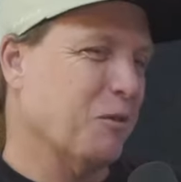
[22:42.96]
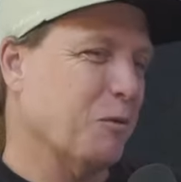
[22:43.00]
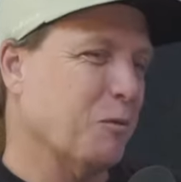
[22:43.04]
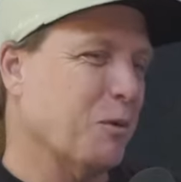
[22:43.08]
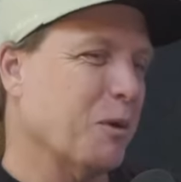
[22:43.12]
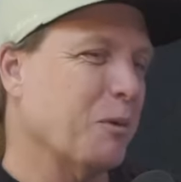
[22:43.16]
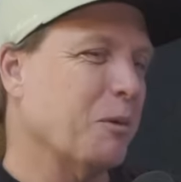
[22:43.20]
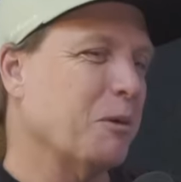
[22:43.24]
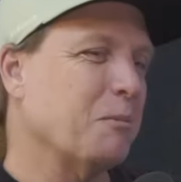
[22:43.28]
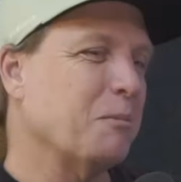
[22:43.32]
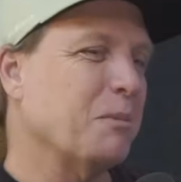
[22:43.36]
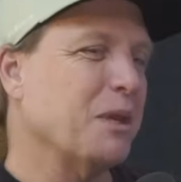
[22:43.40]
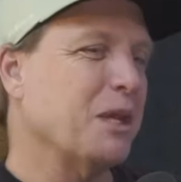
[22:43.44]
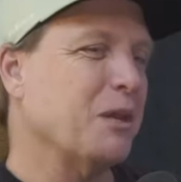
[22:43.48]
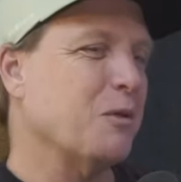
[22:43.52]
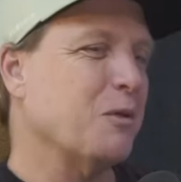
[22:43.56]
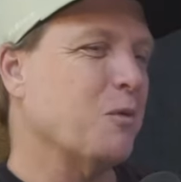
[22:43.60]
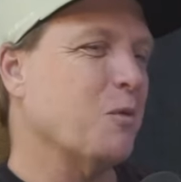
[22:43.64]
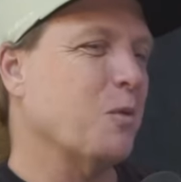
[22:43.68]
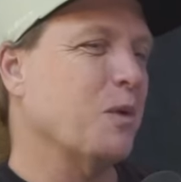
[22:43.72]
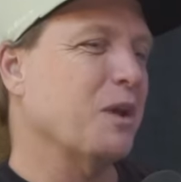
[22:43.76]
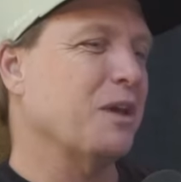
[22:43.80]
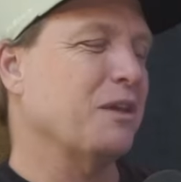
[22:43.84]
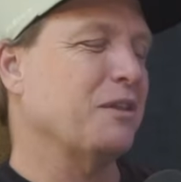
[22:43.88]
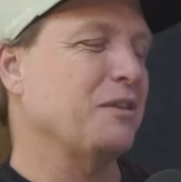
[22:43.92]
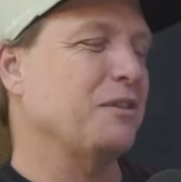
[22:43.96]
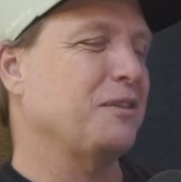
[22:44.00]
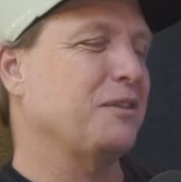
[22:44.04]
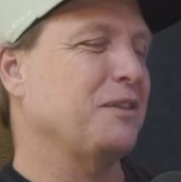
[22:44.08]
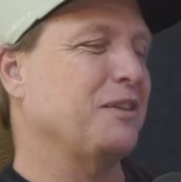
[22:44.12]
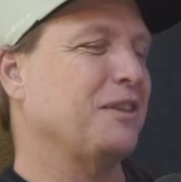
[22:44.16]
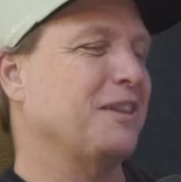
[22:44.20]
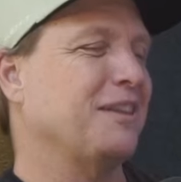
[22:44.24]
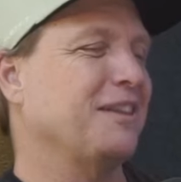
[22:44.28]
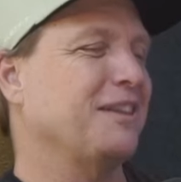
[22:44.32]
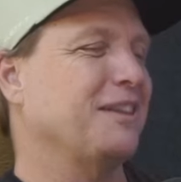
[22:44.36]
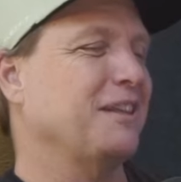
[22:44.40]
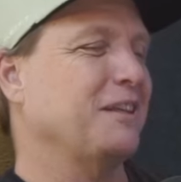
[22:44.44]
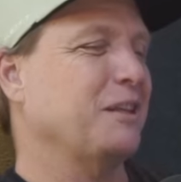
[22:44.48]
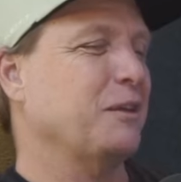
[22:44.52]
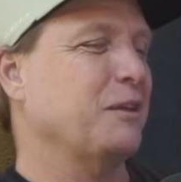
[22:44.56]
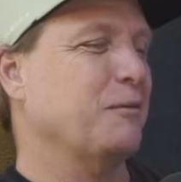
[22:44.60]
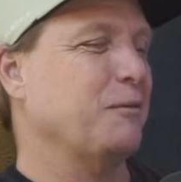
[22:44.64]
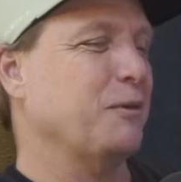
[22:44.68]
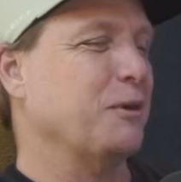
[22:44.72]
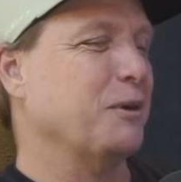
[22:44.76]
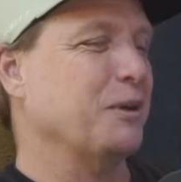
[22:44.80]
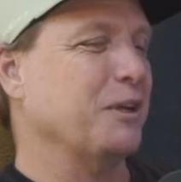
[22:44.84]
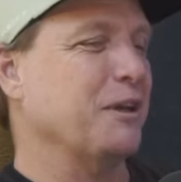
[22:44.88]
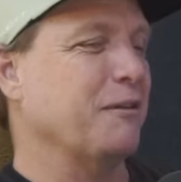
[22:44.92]
we would meet with the
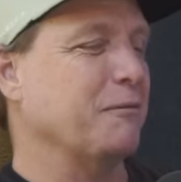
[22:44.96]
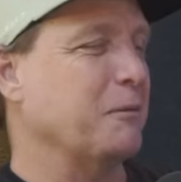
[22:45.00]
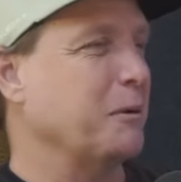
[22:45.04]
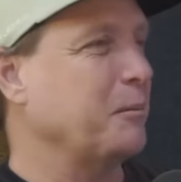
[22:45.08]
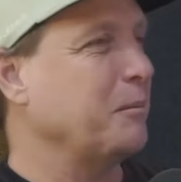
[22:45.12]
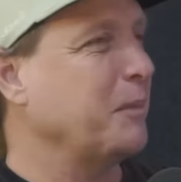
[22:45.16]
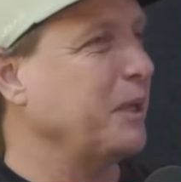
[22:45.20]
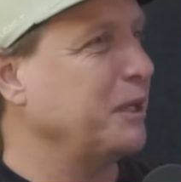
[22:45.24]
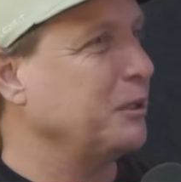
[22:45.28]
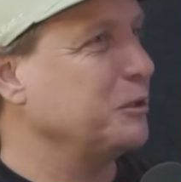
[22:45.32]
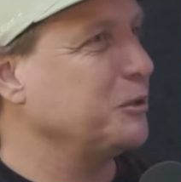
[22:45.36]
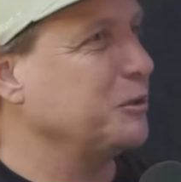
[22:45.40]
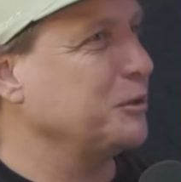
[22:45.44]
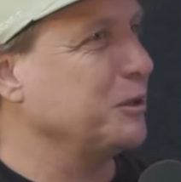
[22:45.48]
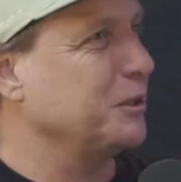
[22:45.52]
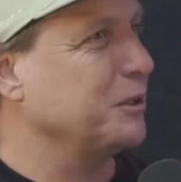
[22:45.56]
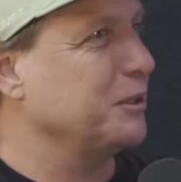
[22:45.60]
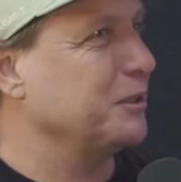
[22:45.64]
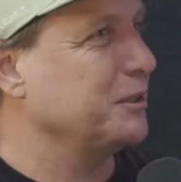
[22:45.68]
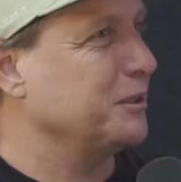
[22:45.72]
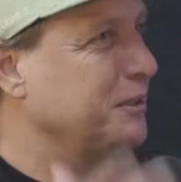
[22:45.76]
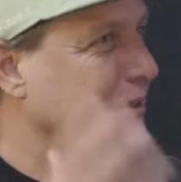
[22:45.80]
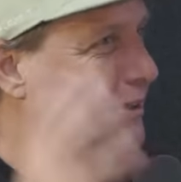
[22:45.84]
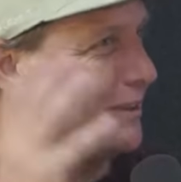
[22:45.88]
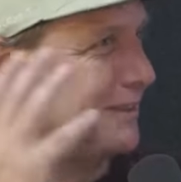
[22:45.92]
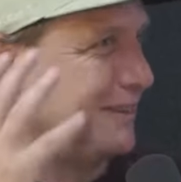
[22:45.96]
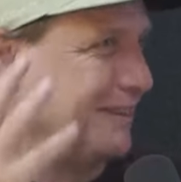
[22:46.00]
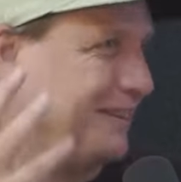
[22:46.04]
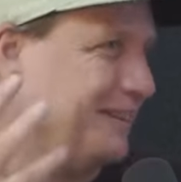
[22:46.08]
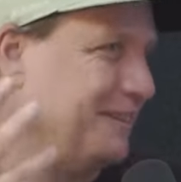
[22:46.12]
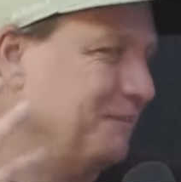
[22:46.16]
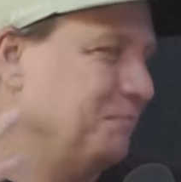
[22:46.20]
different government ministers,